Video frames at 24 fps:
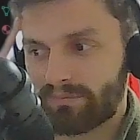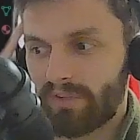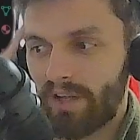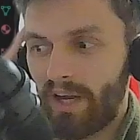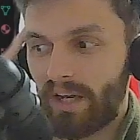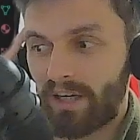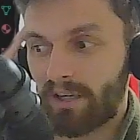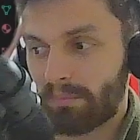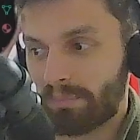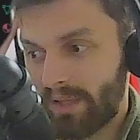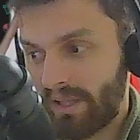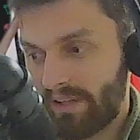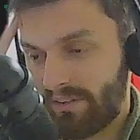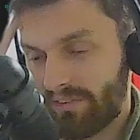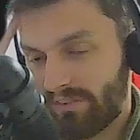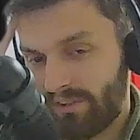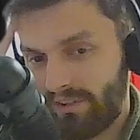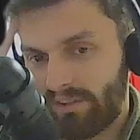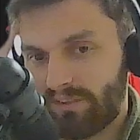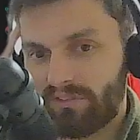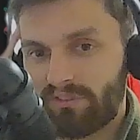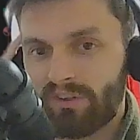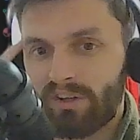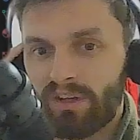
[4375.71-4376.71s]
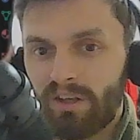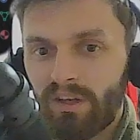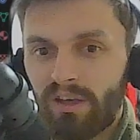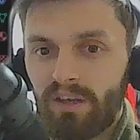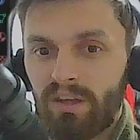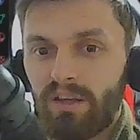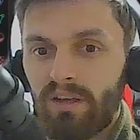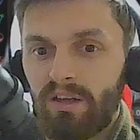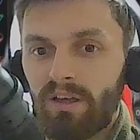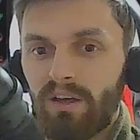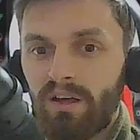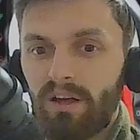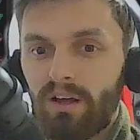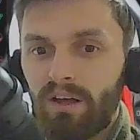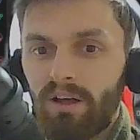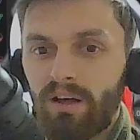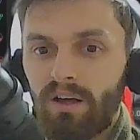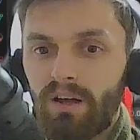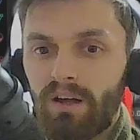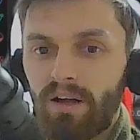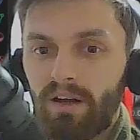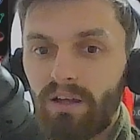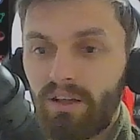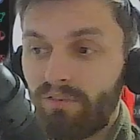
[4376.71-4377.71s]
other places,
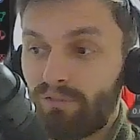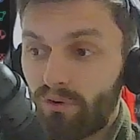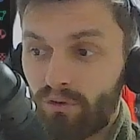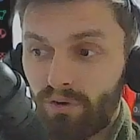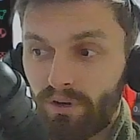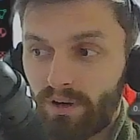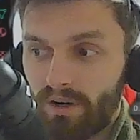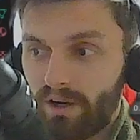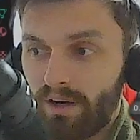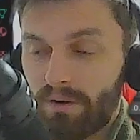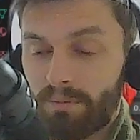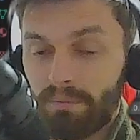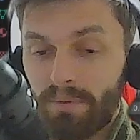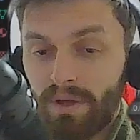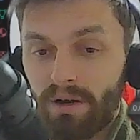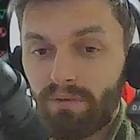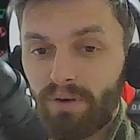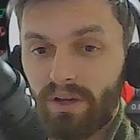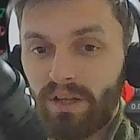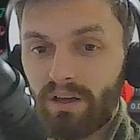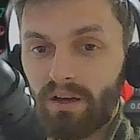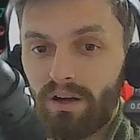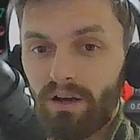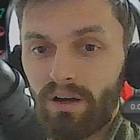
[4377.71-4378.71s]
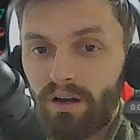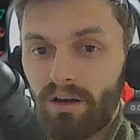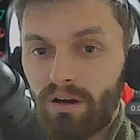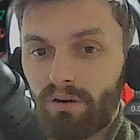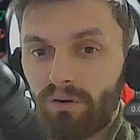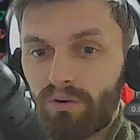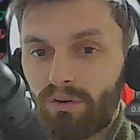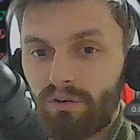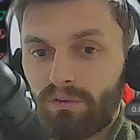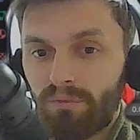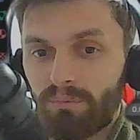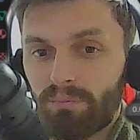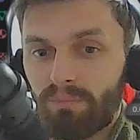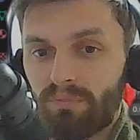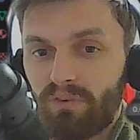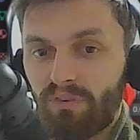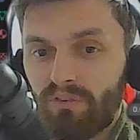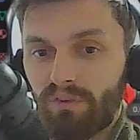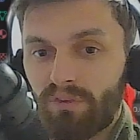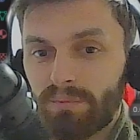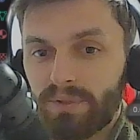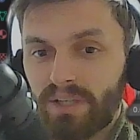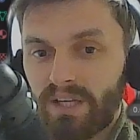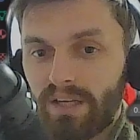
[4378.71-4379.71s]
if you're in America or
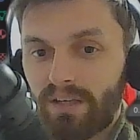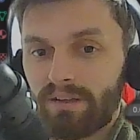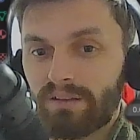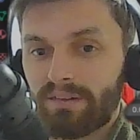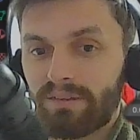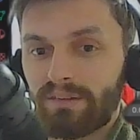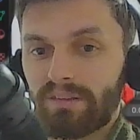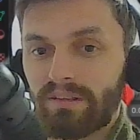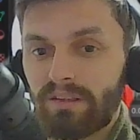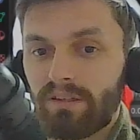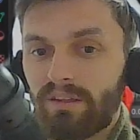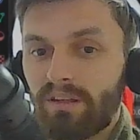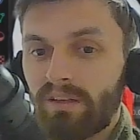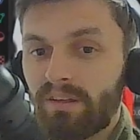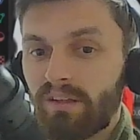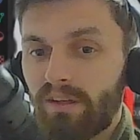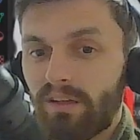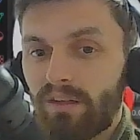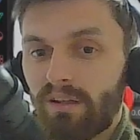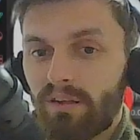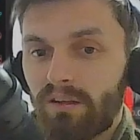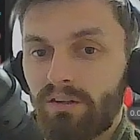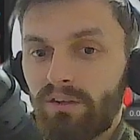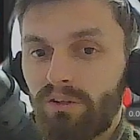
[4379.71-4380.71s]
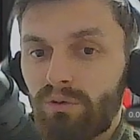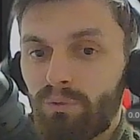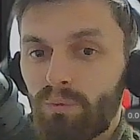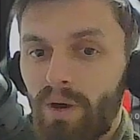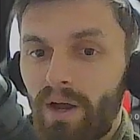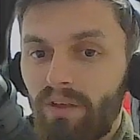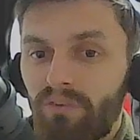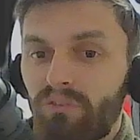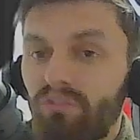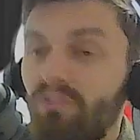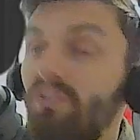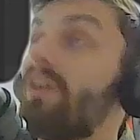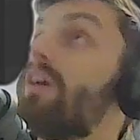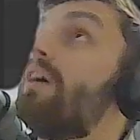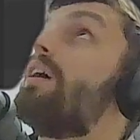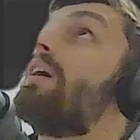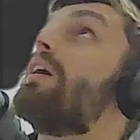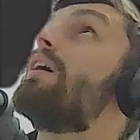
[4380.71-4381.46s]
something in the US,